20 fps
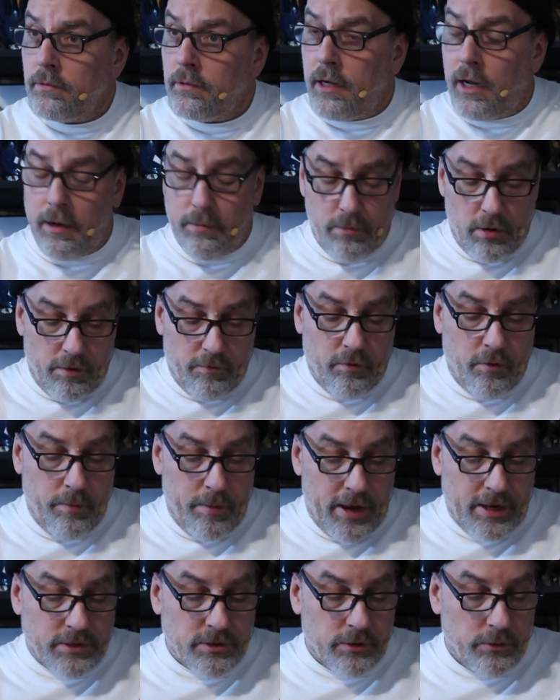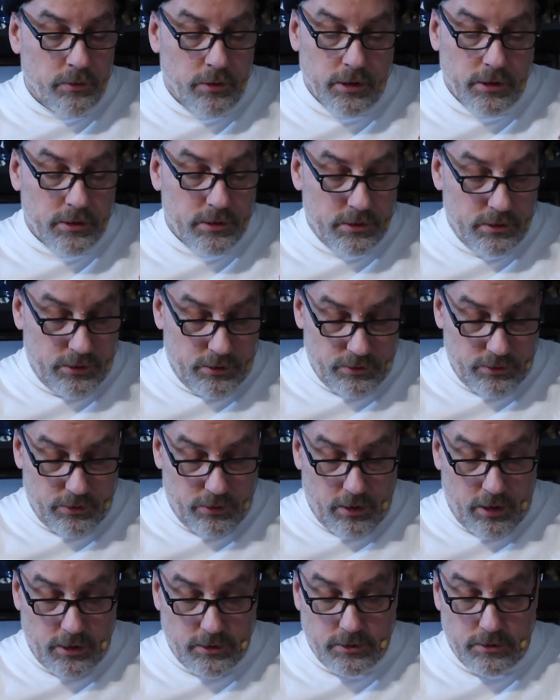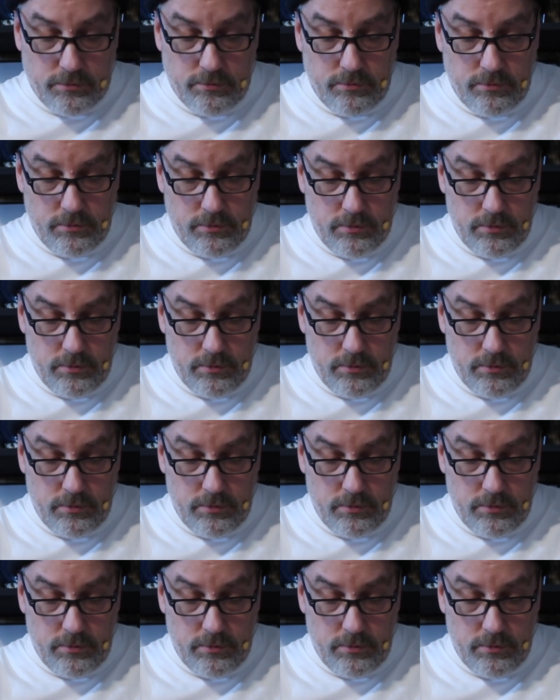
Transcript: Masterworks, those are awesome.